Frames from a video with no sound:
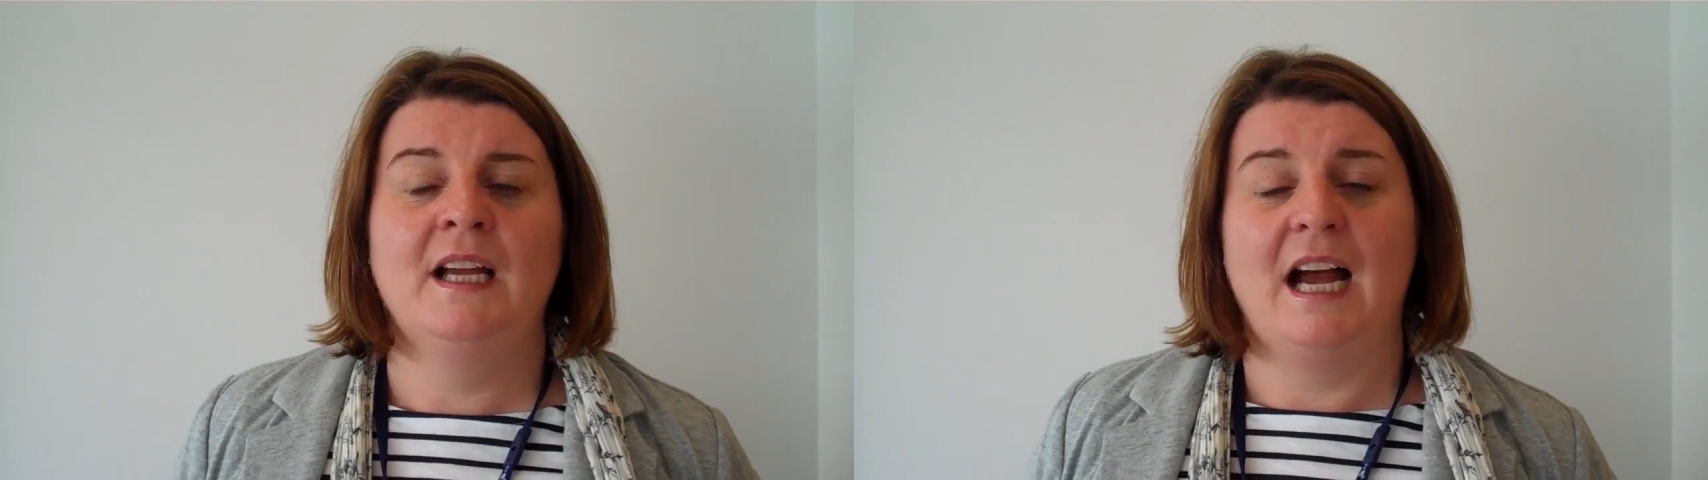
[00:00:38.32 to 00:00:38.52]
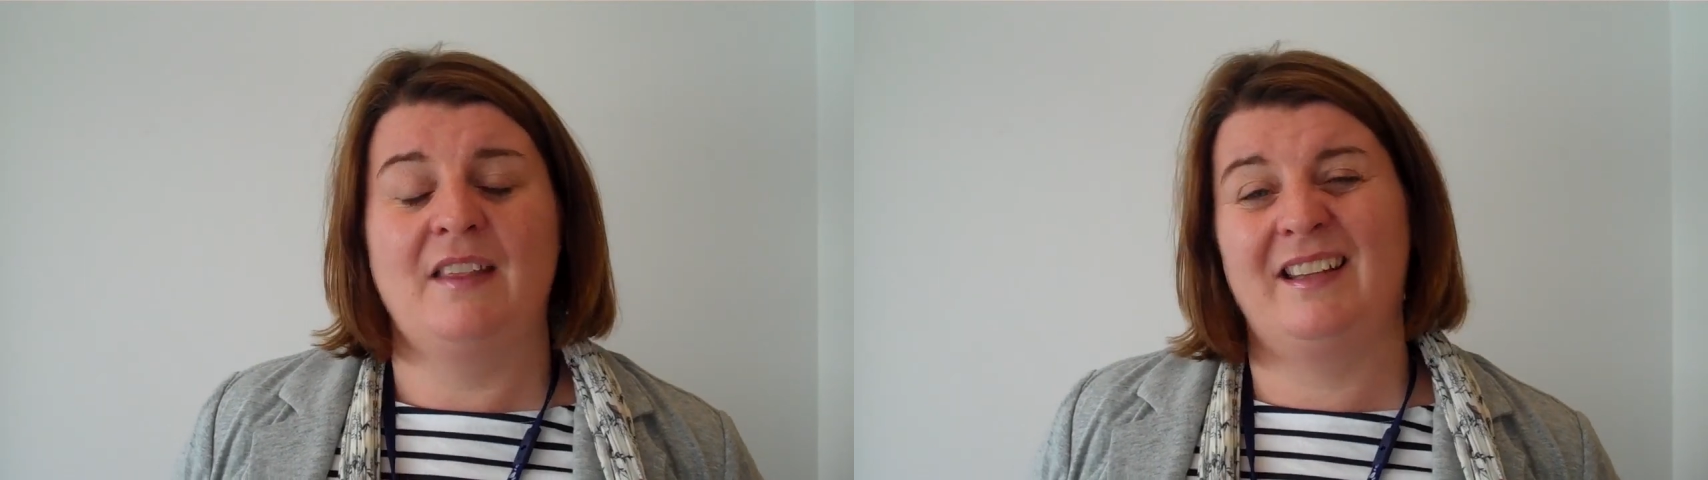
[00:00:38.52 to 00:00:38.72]

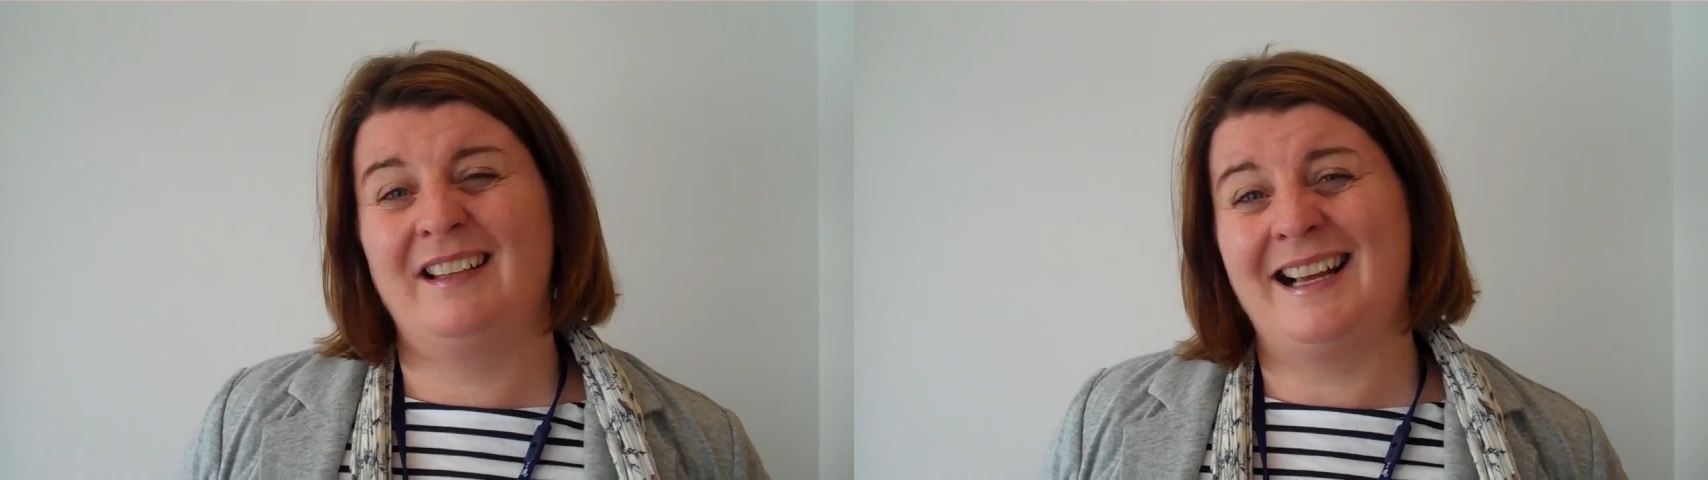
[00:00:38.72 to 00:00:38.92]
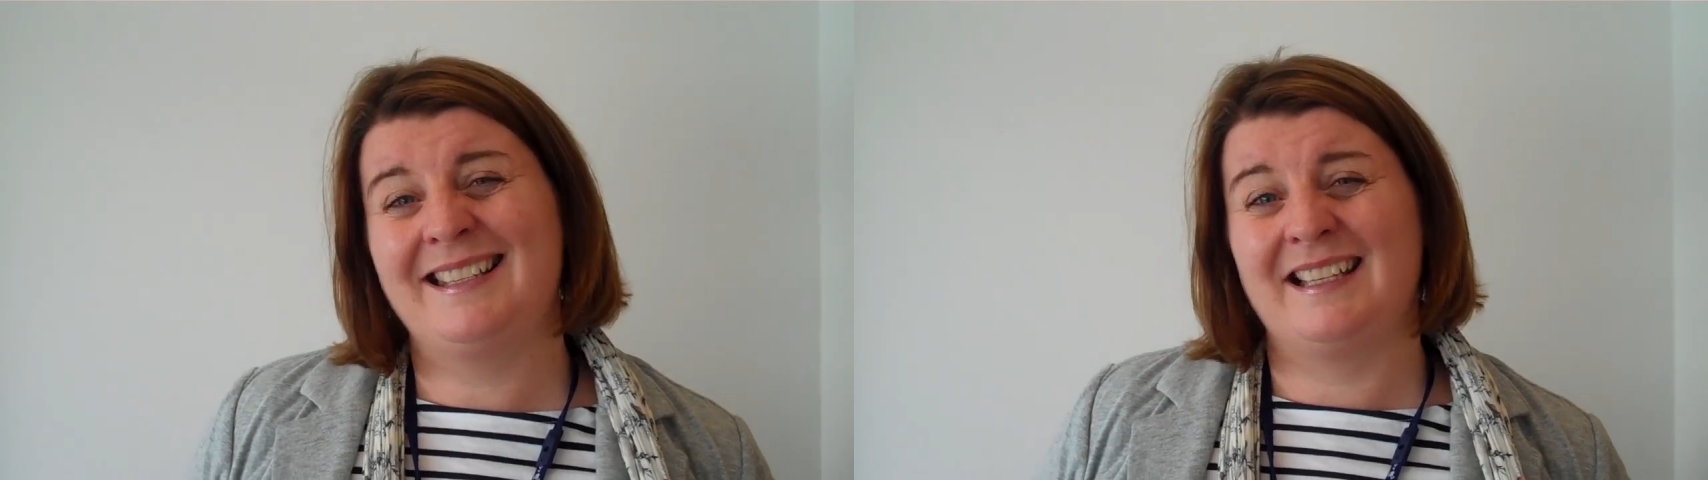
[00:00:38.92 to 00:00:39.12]
And then
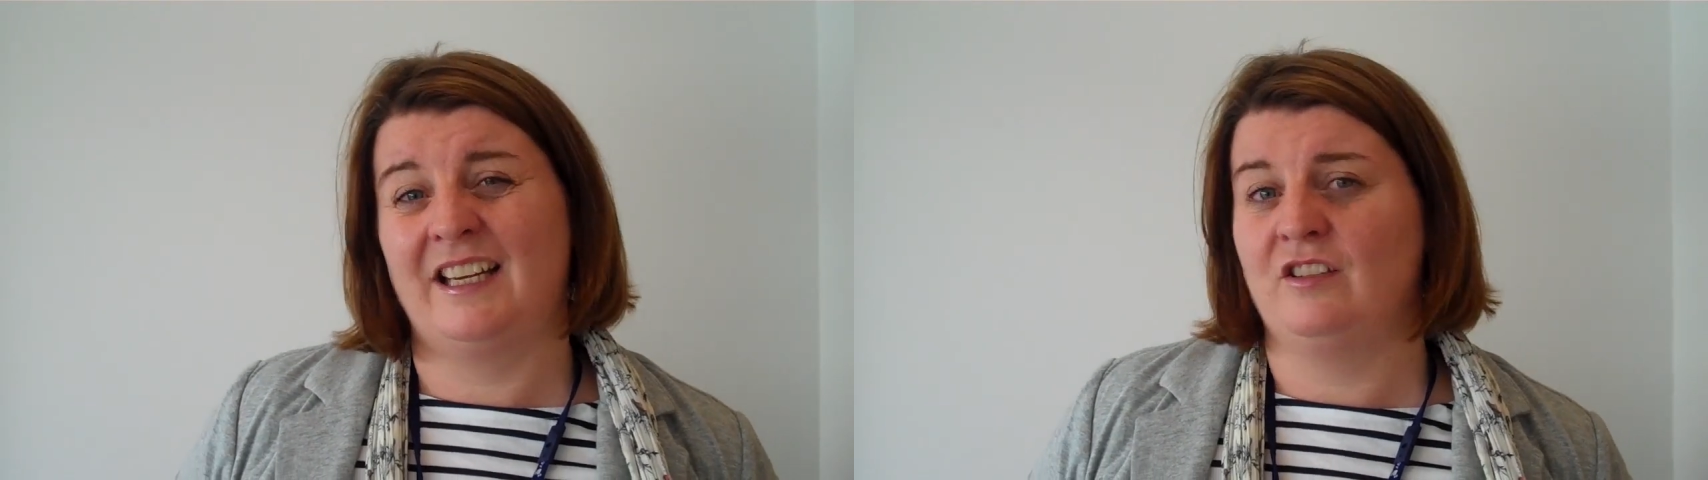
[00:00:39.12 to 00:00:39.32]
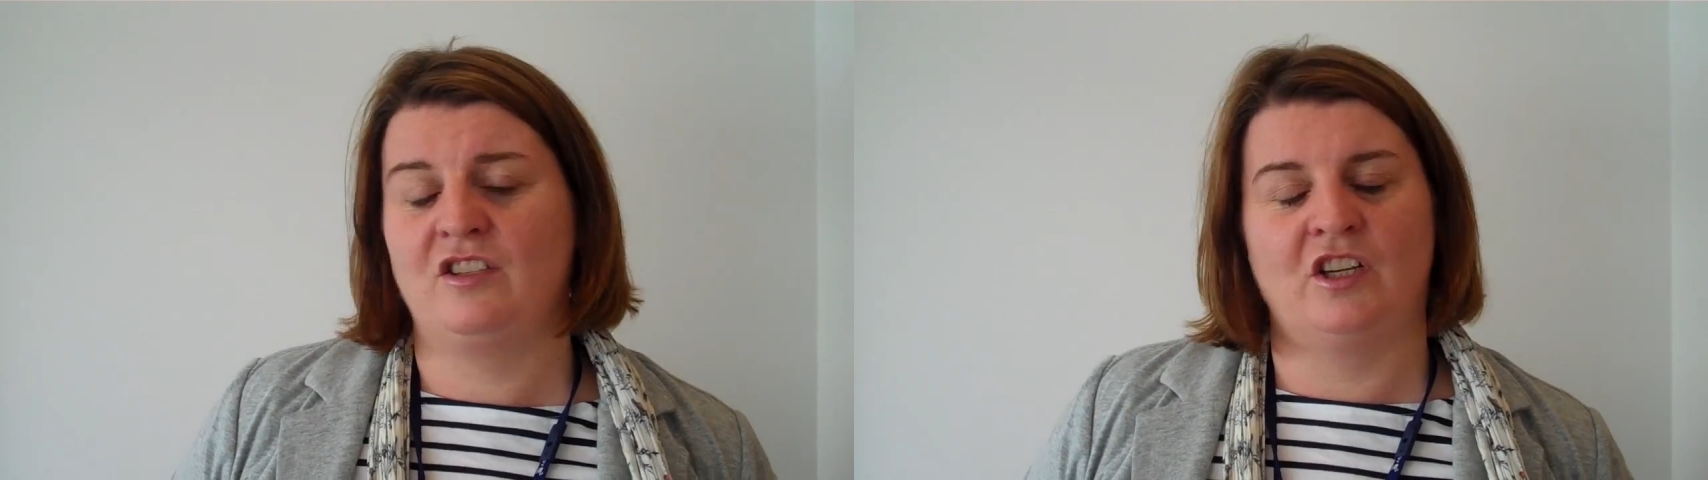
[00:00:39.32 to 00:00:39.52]
lastly,
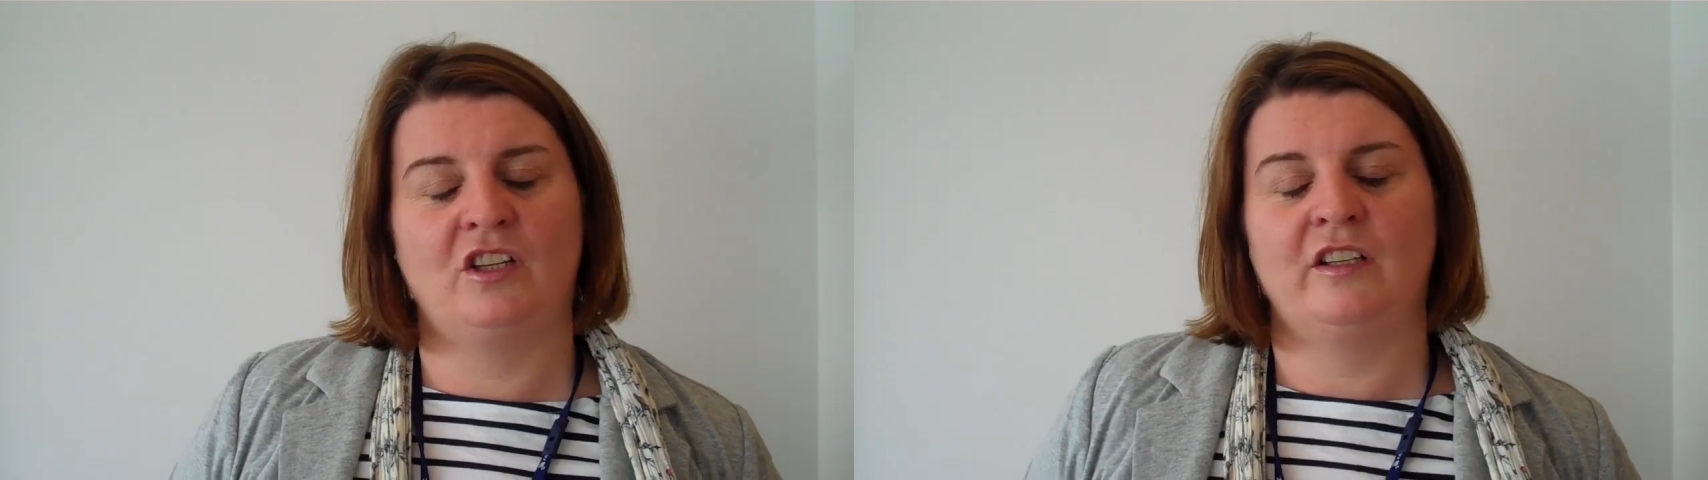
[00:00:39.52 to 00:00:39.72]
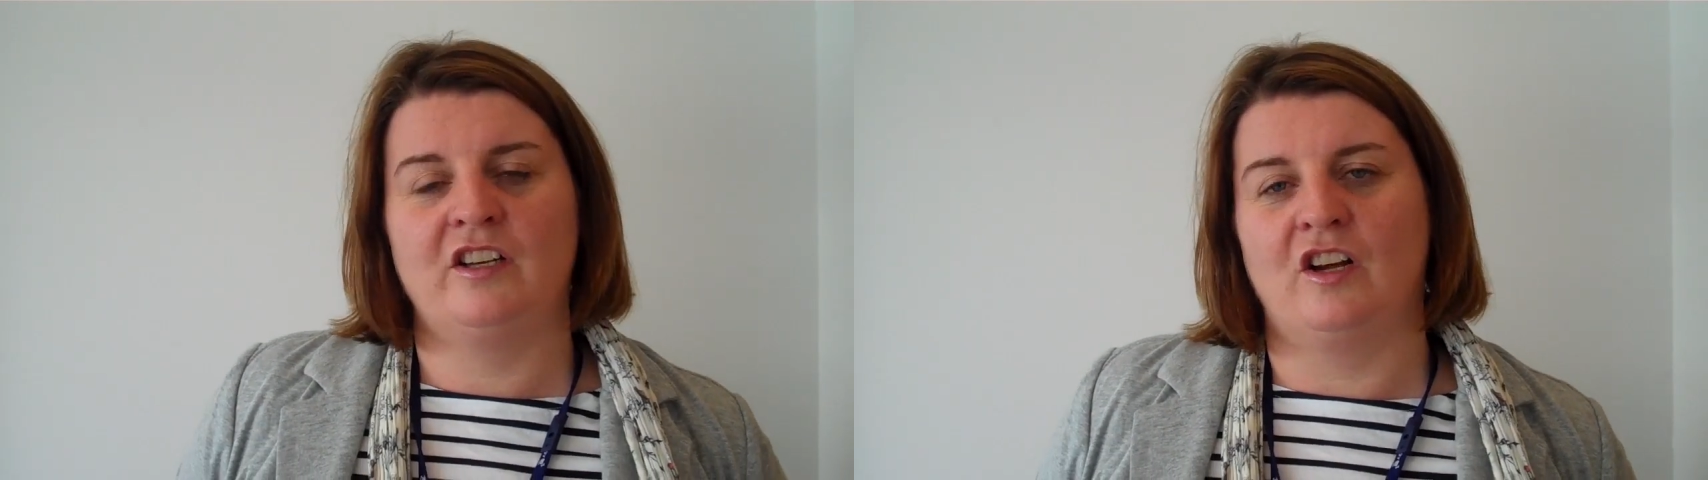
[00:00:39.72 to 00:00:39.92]
and
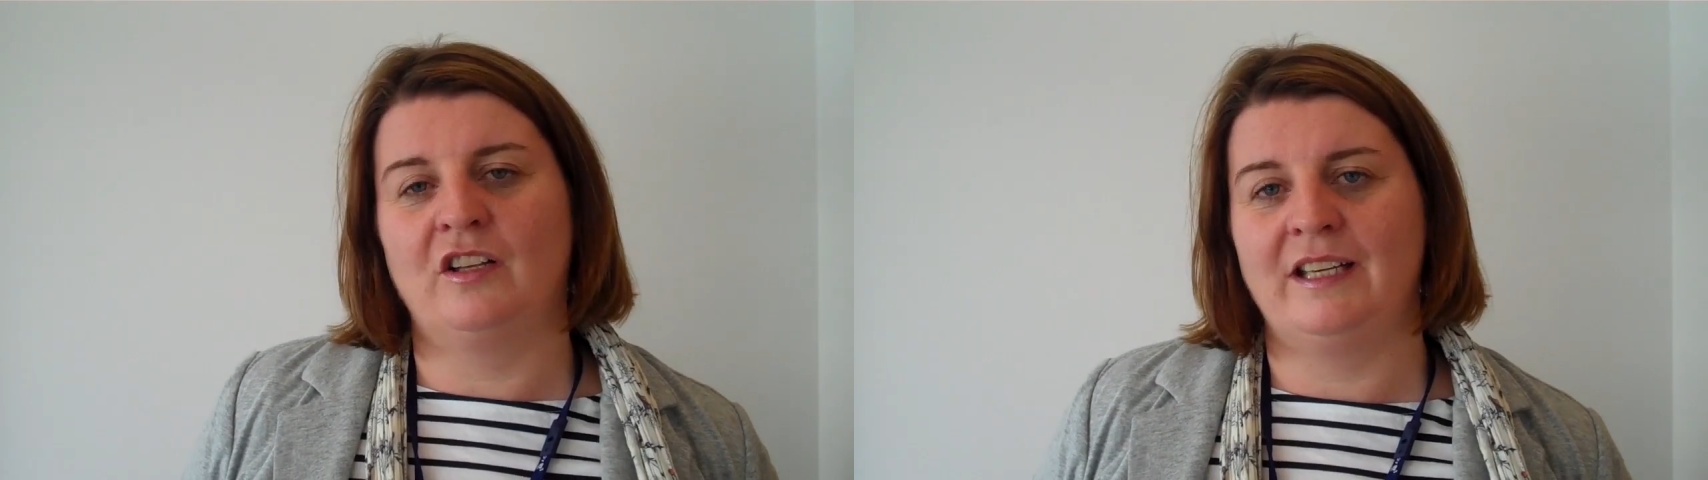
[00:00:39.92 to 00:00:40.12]
certainly not